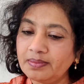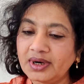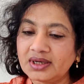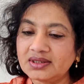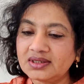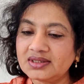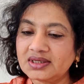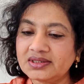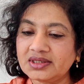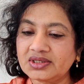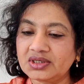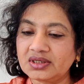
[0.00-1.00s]
Brothers
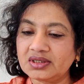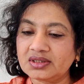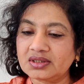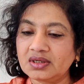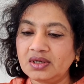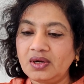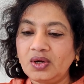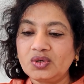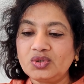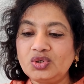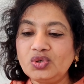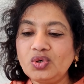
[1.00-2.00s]
and sisters,
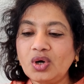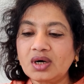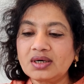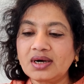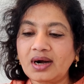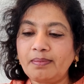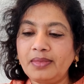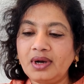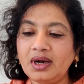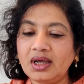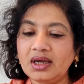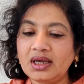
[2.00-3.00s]
do not
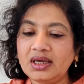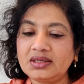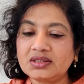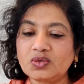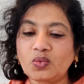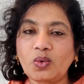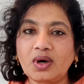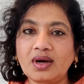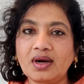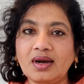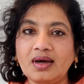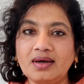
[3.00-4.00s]
grumble against
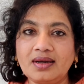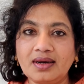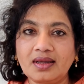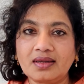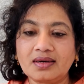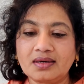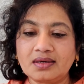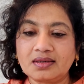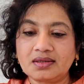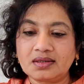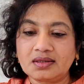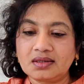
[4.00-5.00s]
one another,
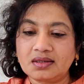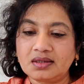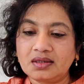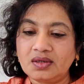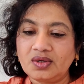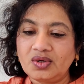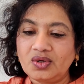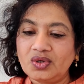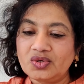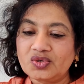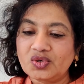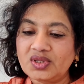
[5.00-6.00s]

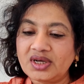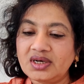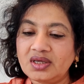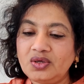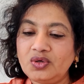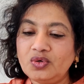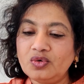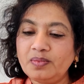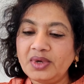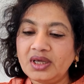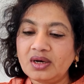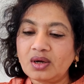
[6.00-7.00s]
so that you
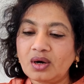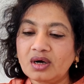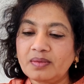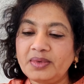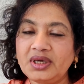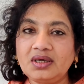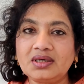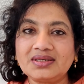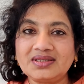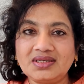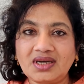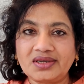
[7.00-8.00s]
may not be
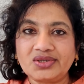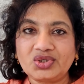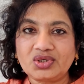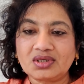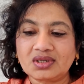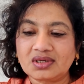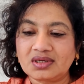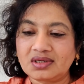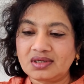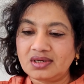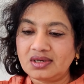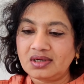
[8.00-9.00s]
judged.
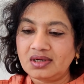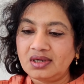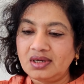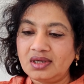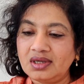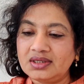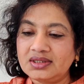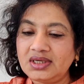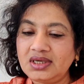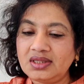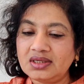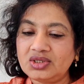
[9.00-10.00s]

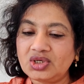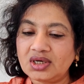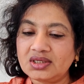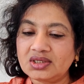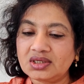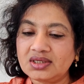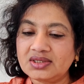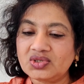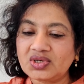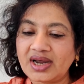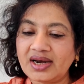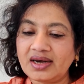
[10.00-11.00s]
See, the judge is
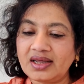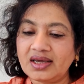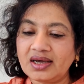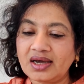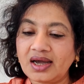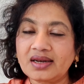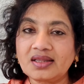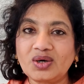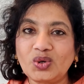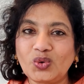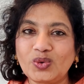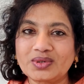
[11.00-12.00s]
standing at
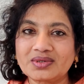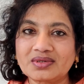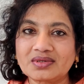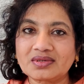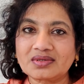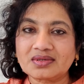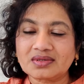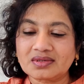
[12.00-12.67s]
the doors,